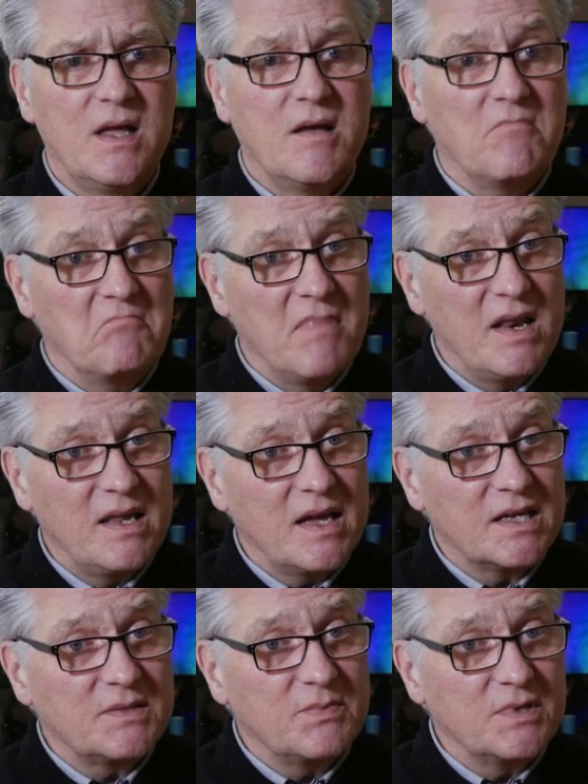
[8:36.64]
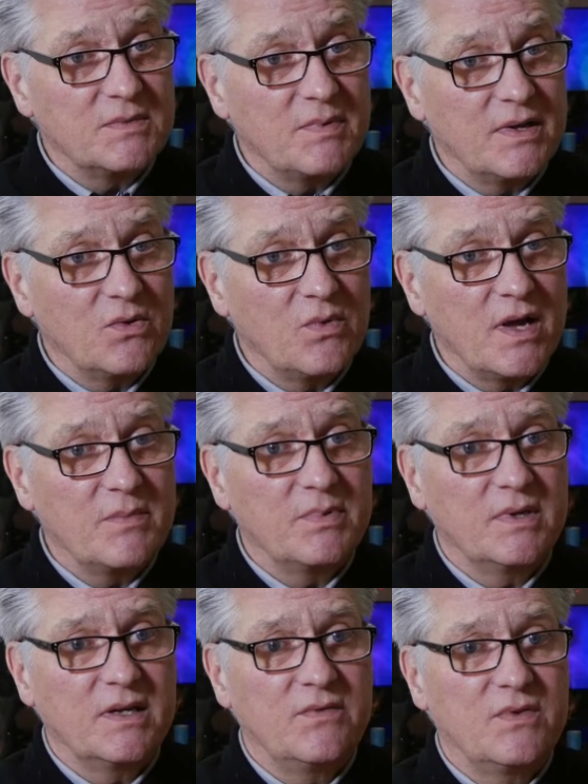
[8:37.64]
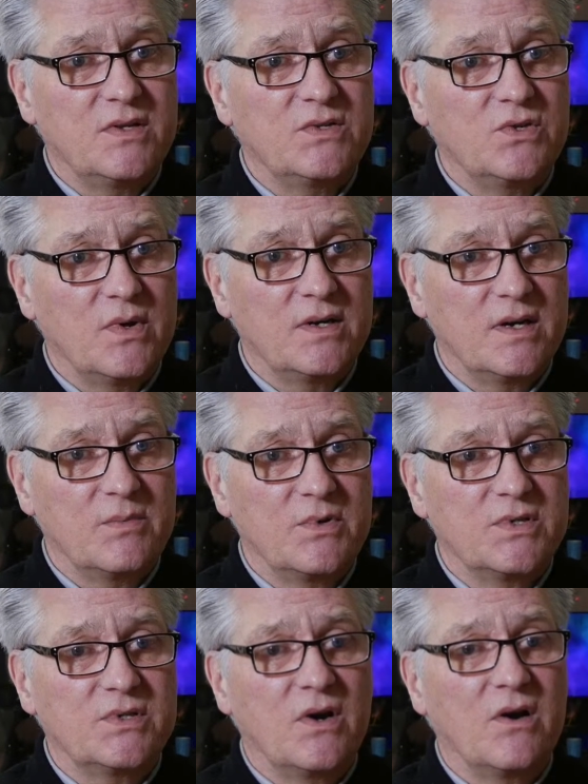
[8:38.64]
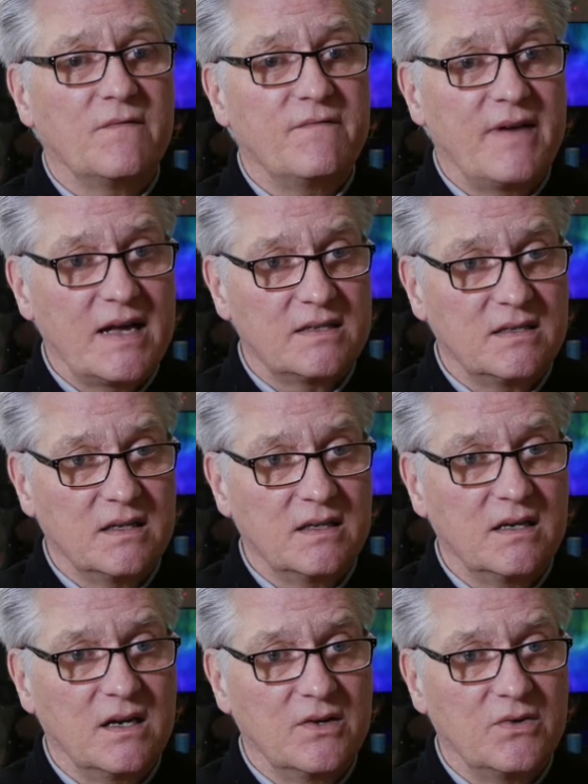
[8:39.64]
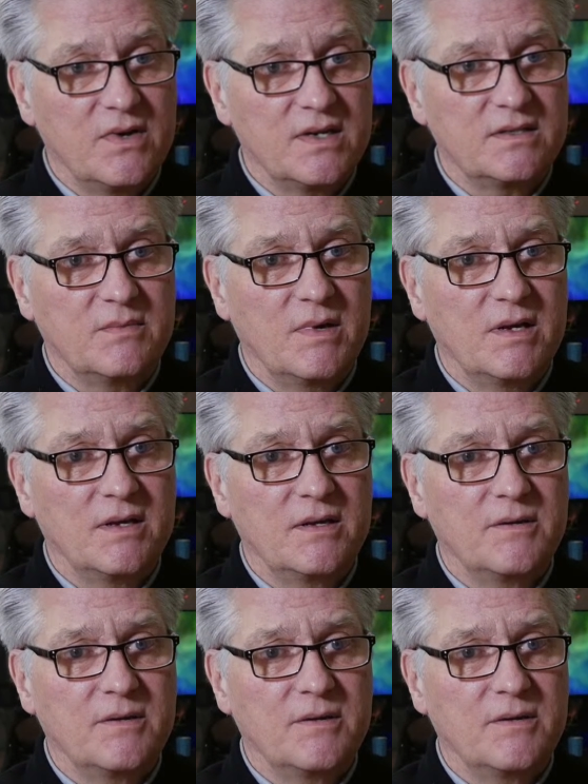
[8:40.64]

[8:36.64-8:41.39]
Many experts, by the way, believe these UN numbers are vastly underestimated.